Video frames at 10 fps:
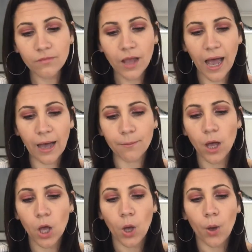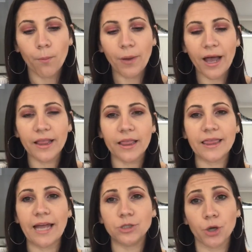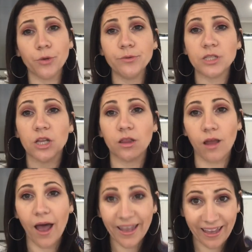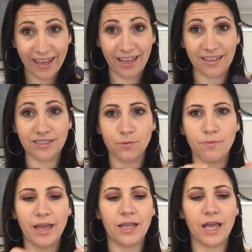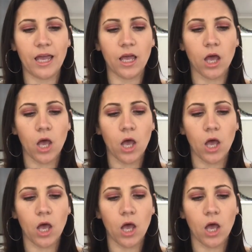But they don't like heat, meaning